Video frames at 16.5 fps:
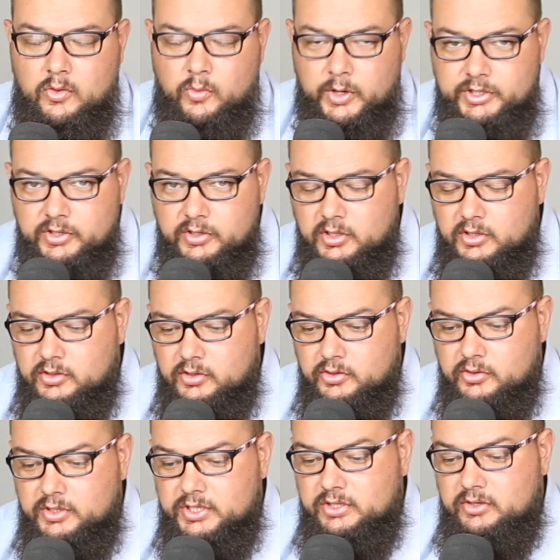What you need to
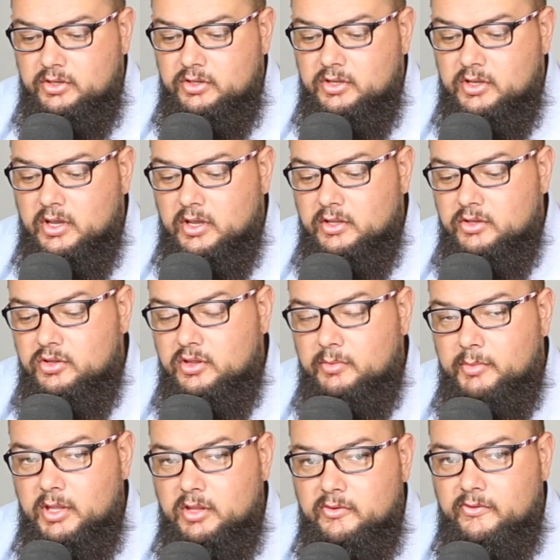do is you need to go into the
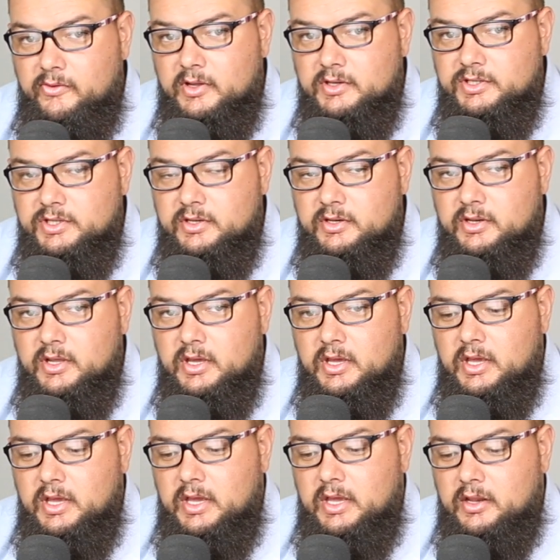menu function
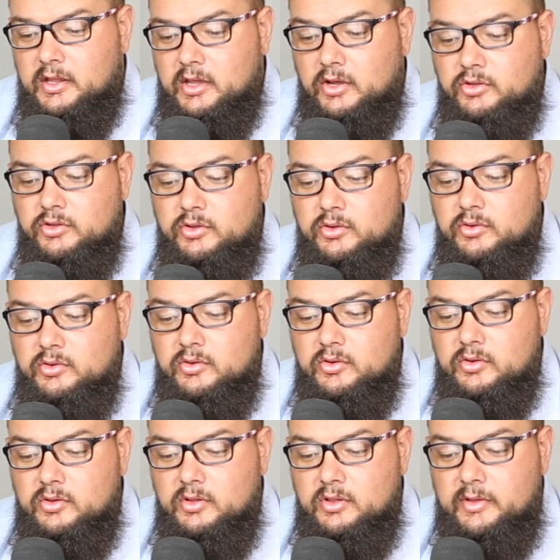and go to
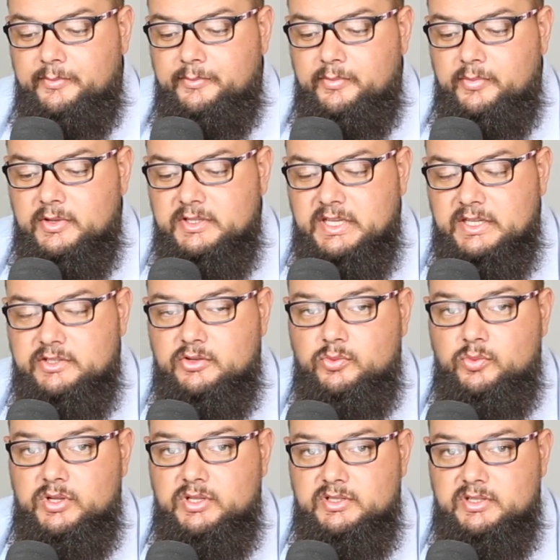the
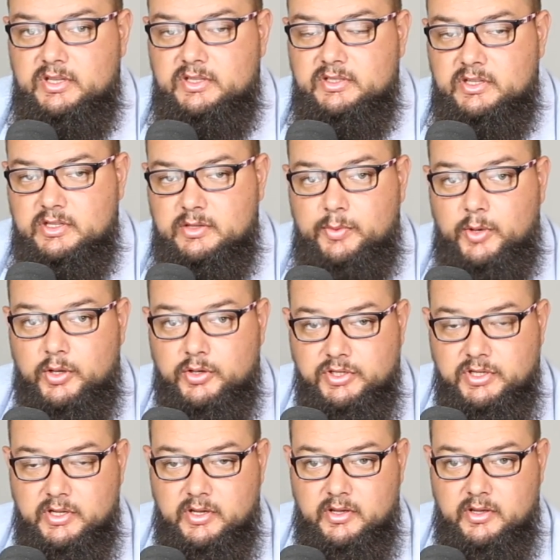section where it says
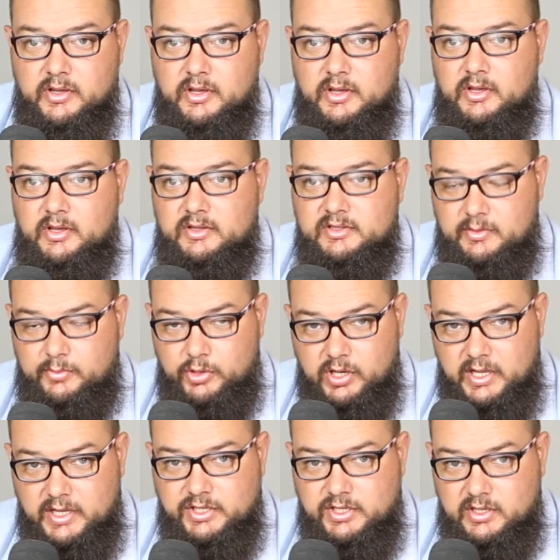exposure
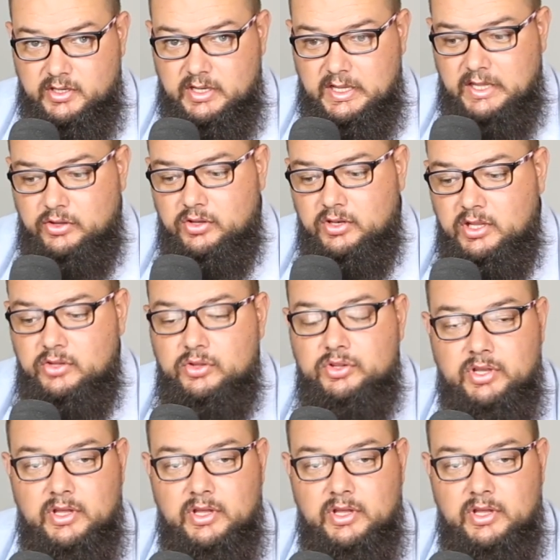simulation and you need to